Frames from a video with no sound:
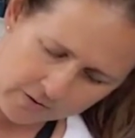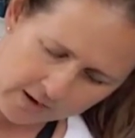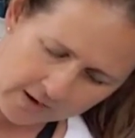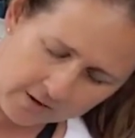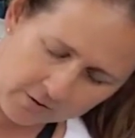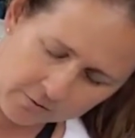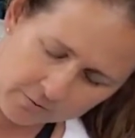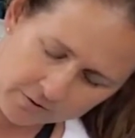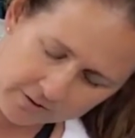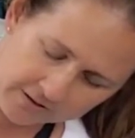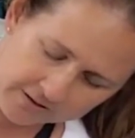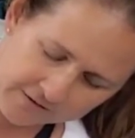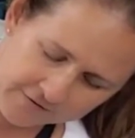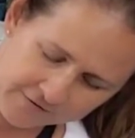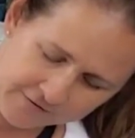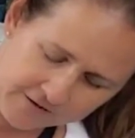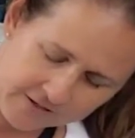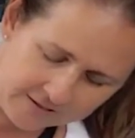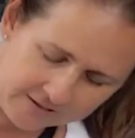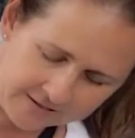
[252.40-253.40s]
I don't really
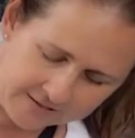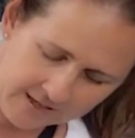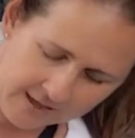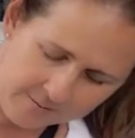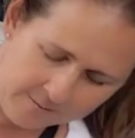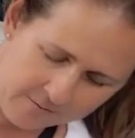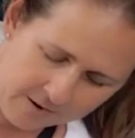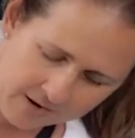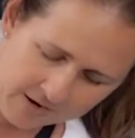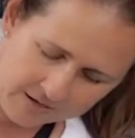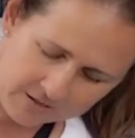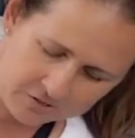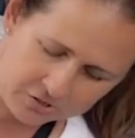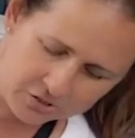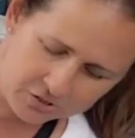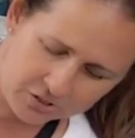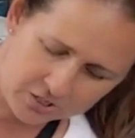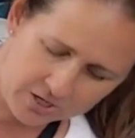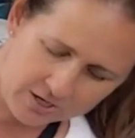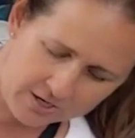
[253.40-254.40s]
feel it that
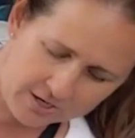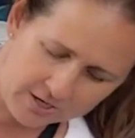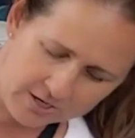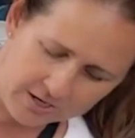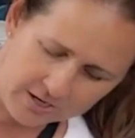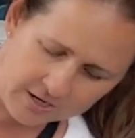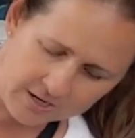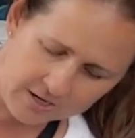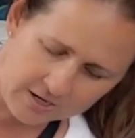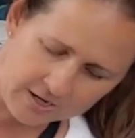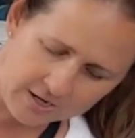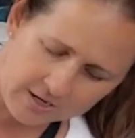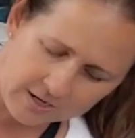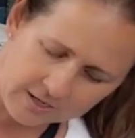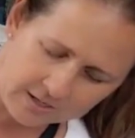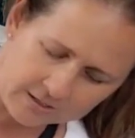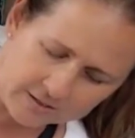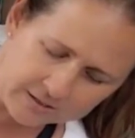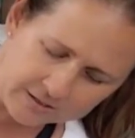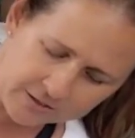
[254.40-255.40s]
much.
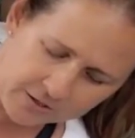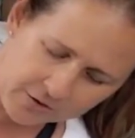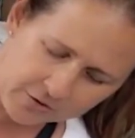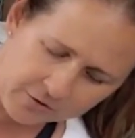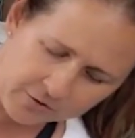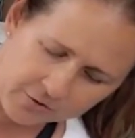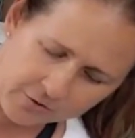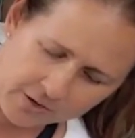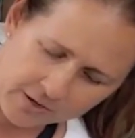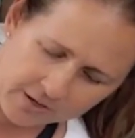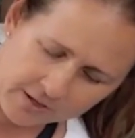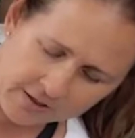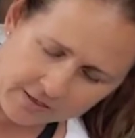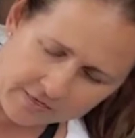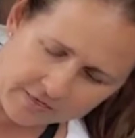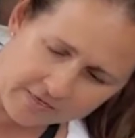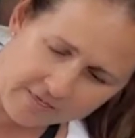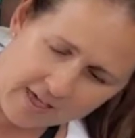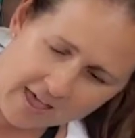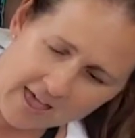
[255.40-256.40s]
So
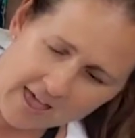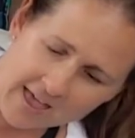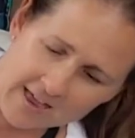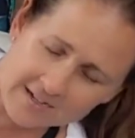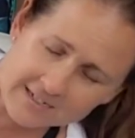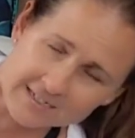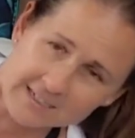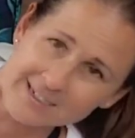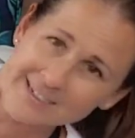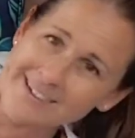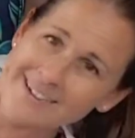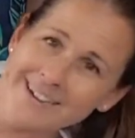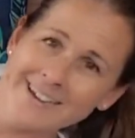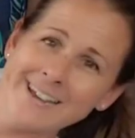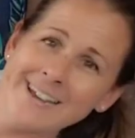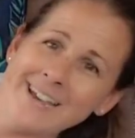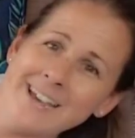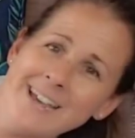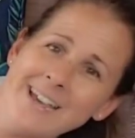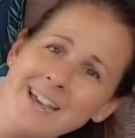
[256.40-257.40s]
that
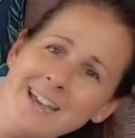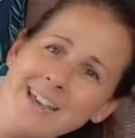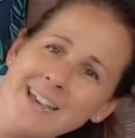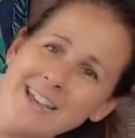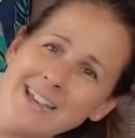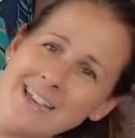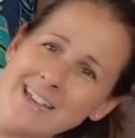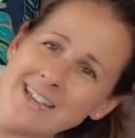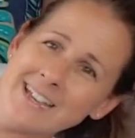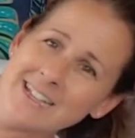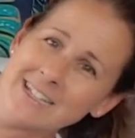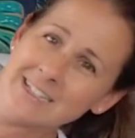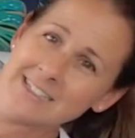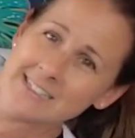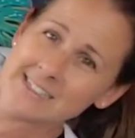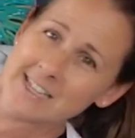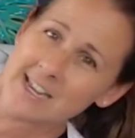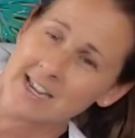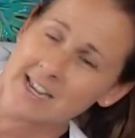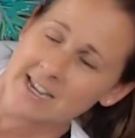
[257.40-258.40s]

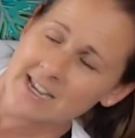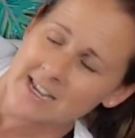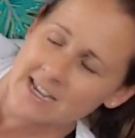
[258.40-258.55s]
is